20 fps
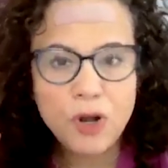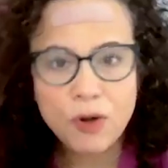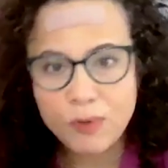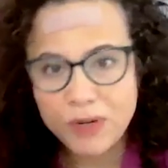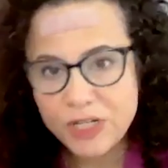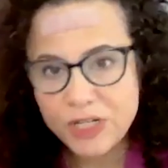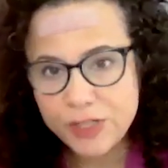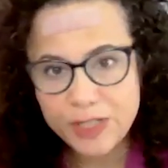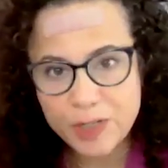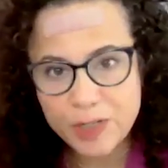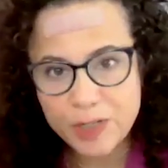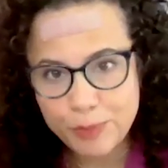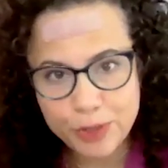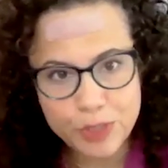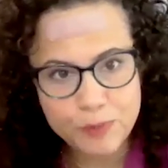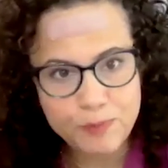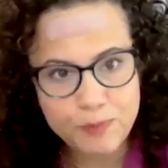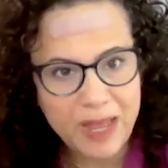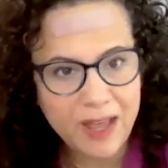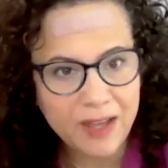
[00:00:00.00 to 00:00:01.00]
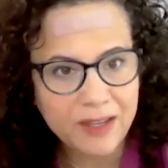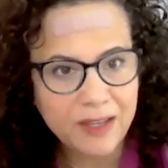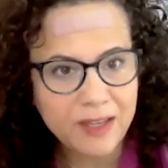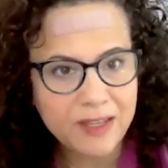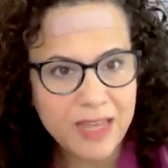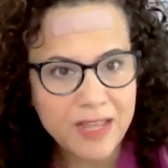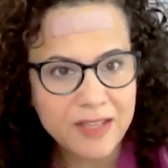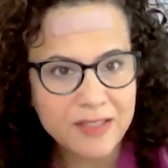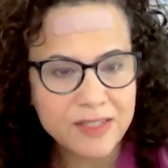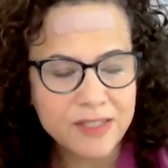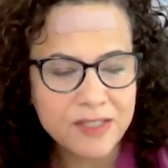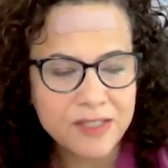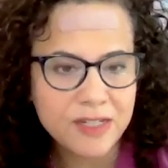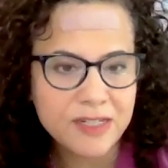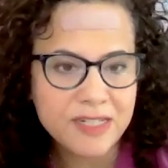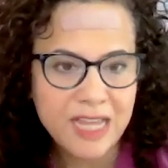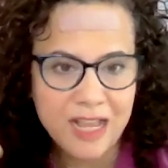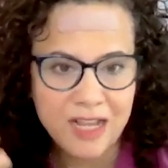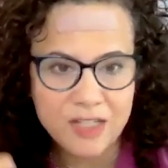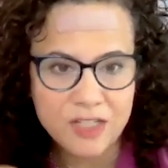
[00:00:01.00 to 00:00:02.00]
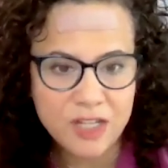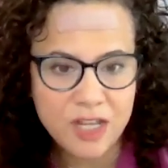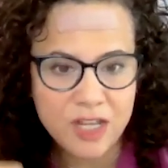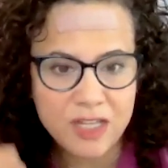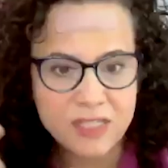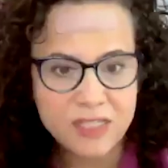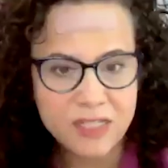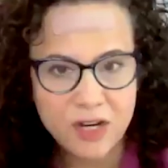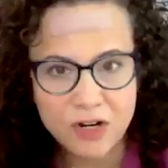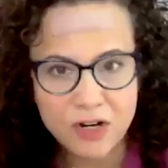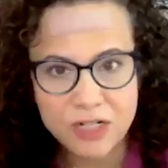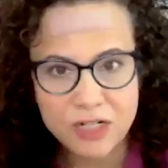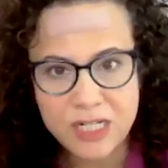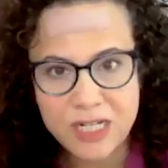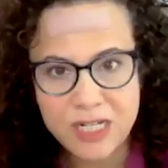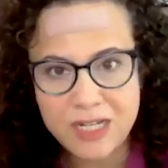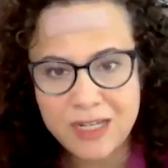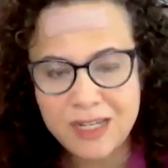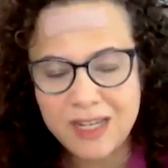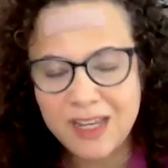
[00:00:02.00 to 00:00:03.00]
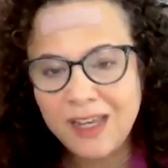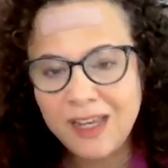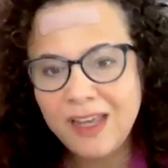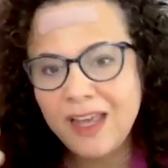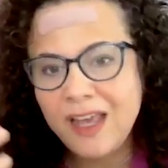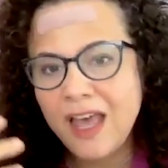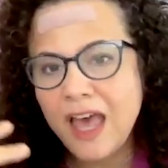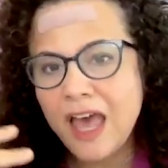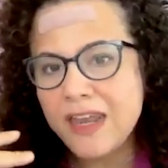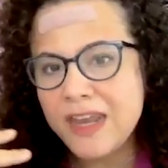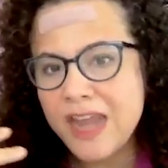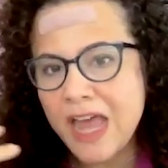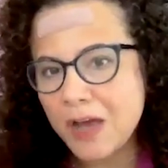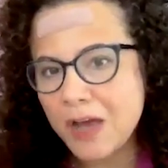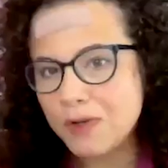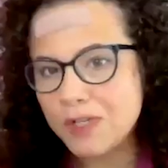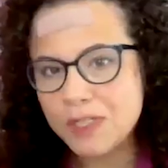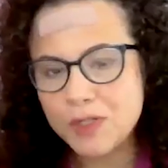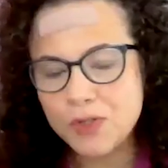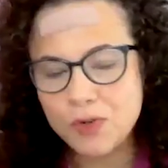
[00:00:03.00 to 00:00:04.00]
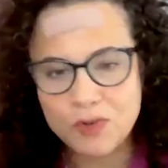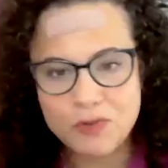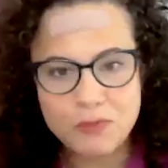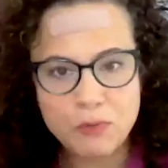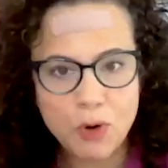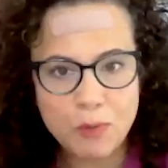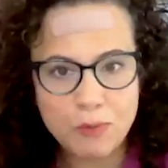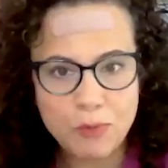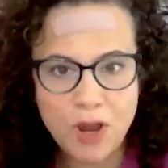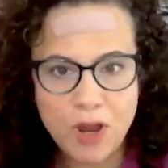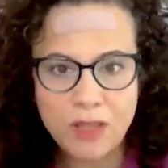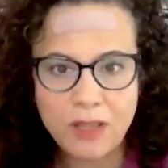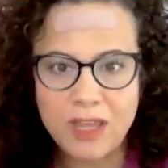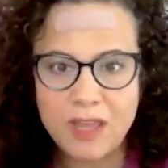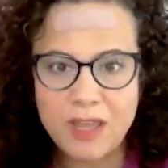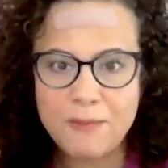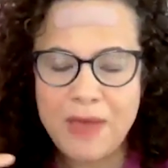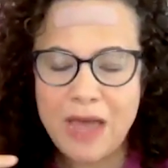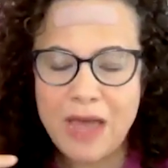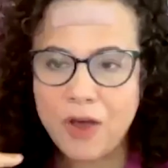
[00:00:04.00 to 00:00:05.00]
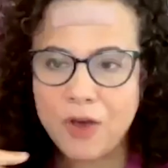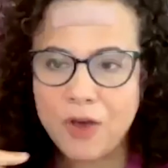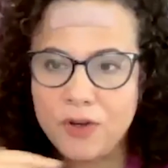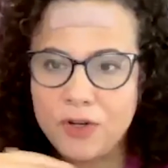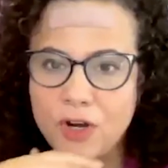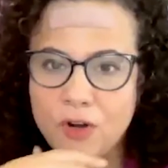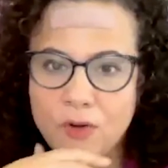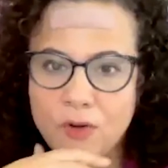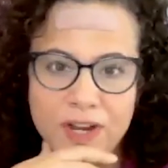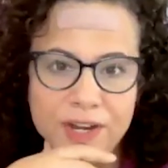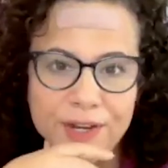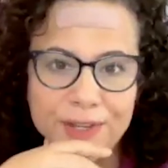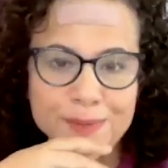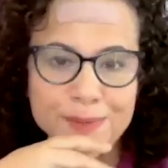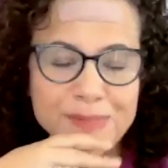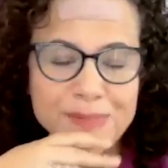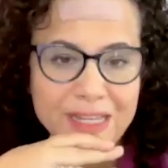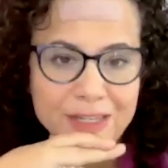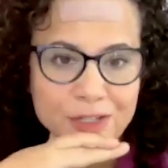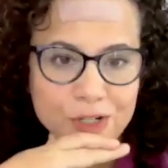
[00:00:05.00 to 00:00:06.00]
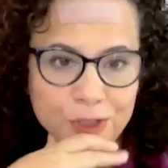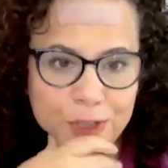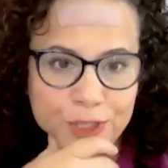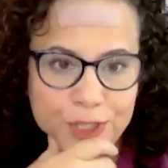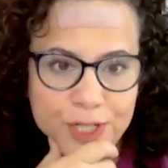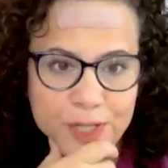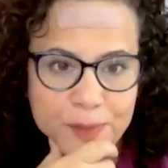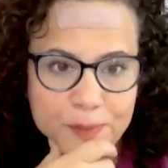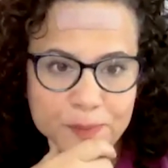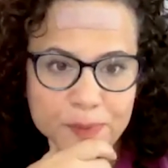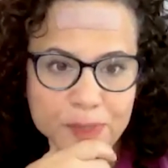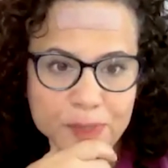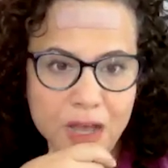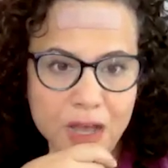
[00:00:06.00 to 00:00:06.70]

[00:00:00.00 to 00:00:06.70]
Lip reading: originally to push back against attacks on CRT, and now is sort of more broadly about curriculum censorship.